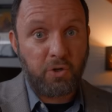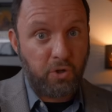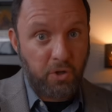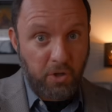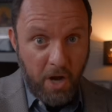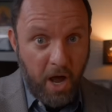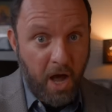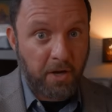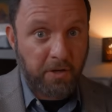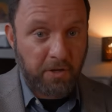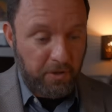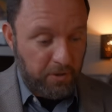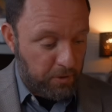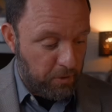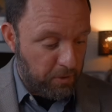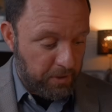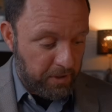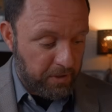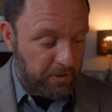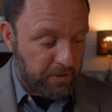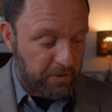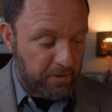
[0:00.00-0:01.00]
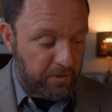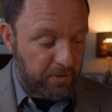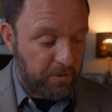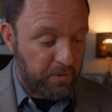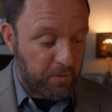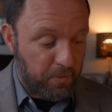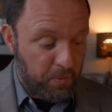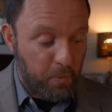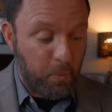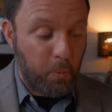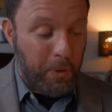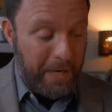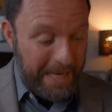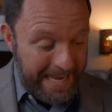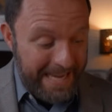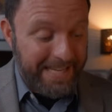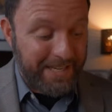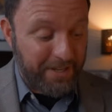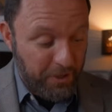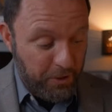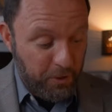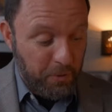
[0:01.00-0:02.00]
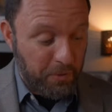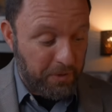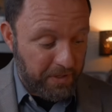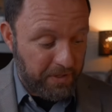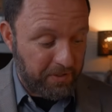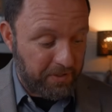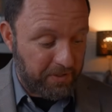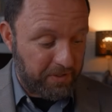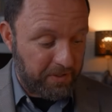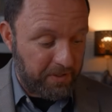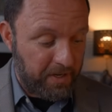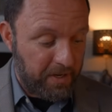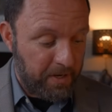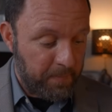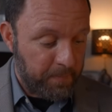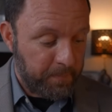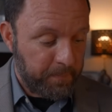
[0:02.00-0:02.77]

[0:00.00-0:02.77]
not do this. We need to do this.